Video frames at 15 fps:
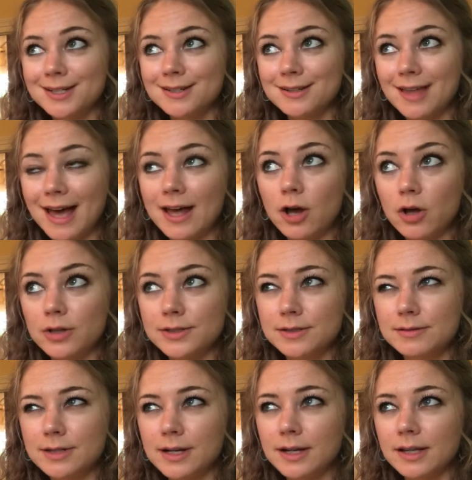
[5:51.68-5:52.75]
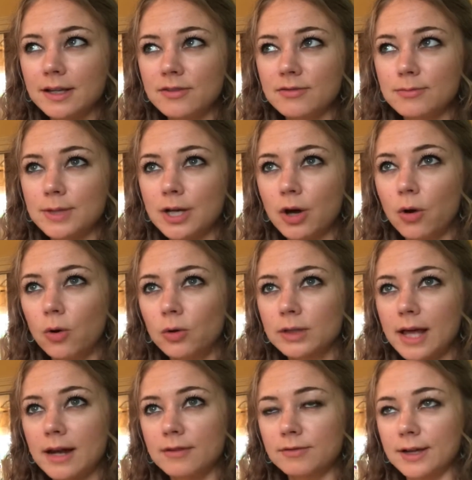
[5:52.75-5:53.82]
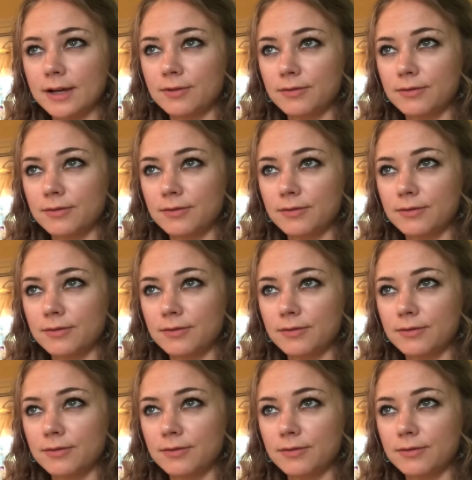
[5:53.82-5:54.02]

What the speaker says: That didn't give me a whole lot of